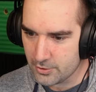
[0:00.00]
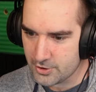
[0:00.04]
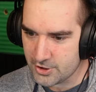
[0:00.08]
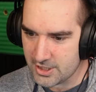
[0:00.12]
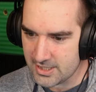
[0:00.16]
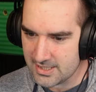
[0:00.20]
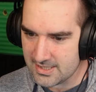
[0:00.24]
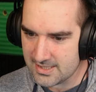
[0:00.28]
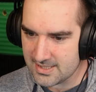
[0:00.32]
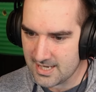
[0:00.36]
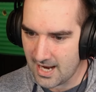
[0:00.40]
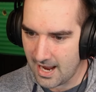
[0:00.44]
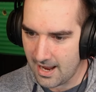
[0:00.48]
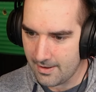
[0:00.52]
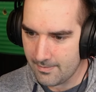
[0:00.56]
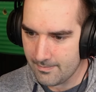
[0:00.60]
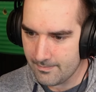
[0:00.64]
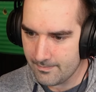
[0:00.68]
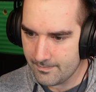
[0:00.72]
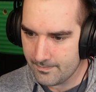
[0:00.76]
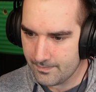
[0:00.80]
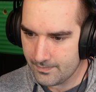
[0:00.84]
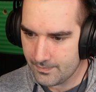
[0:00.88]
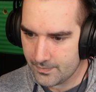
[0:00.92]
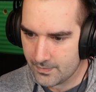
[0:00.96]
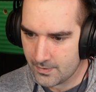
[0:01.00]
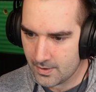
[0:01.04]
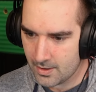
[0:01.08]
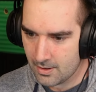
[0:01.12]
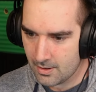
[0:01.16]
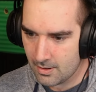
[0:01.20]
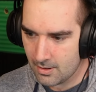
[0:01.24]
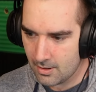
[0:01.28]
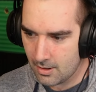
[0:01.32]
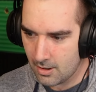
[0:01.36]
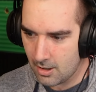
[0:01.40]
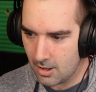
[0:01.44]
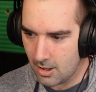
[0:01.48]
she's dead.
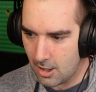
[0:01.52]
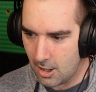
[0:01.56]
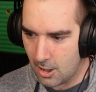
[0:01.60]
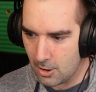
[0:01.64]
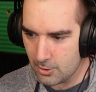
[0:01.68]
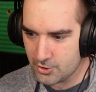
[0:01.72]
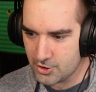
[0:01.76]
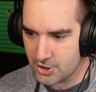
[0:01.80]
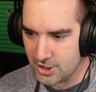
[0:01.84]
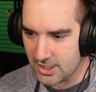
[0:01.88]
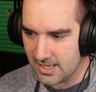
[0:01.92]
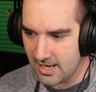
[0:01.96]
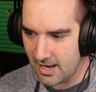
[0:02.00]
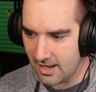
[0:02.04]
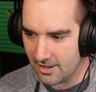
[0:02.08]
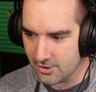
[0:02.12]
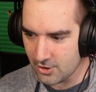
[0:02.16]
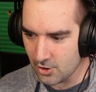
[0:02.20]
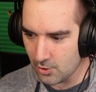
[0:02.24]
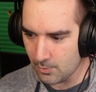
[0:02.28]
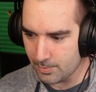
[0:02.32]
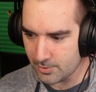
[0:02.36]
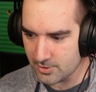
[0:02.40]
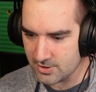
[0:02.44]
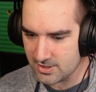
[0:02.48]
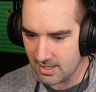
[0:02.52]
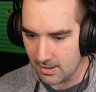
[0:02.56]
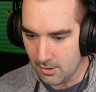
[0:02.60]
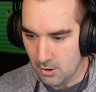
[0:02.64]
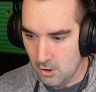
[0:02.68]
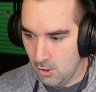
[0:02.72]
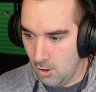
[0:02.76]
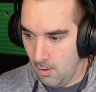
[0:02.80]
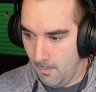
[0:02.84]
Oh, she 100%.